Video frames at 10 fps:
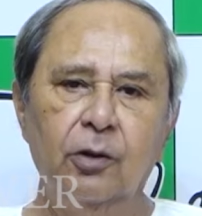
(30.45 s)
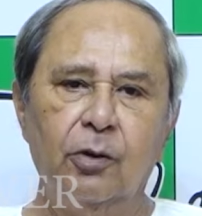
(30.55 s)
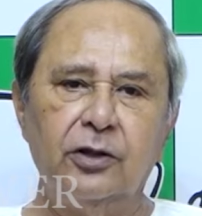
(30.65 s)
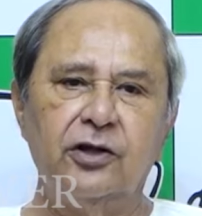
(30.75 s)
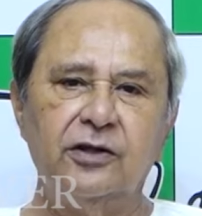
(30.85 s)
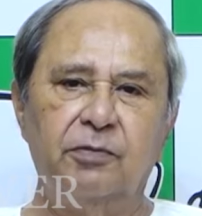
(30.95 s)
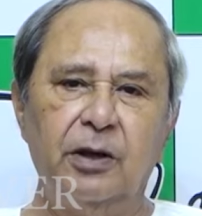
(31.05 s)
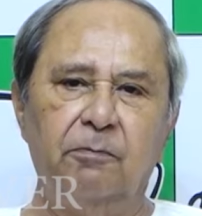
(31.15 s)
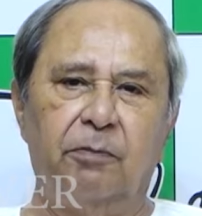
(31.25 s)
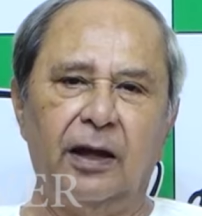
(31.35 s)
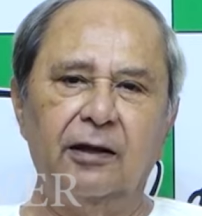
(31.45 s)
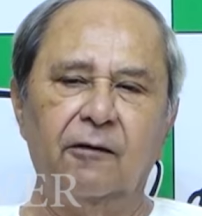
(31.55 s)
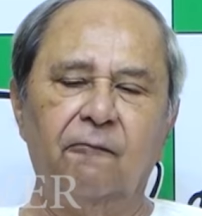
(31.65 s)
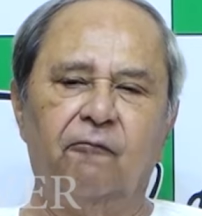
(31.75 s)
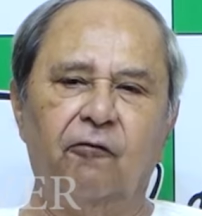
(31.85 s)
which has been
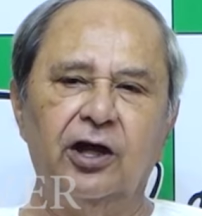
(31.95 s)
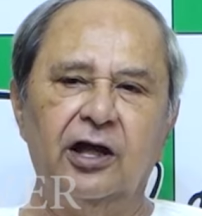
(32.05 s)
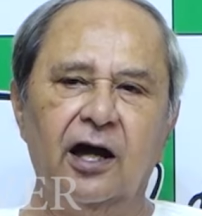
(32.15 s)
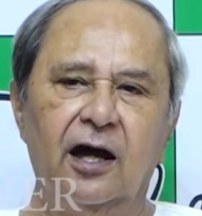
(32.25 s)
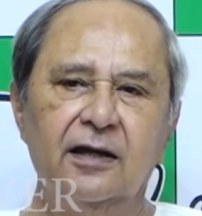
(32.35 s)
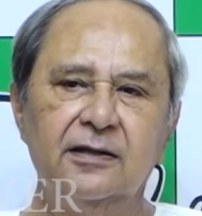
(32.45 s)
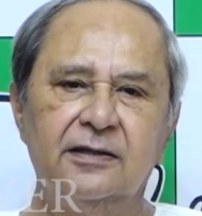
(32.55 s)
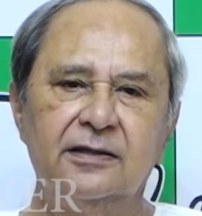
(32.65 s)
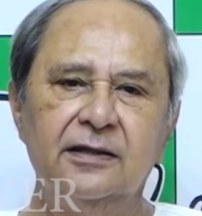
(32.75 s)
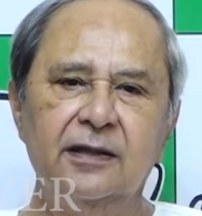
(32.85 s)
pending for years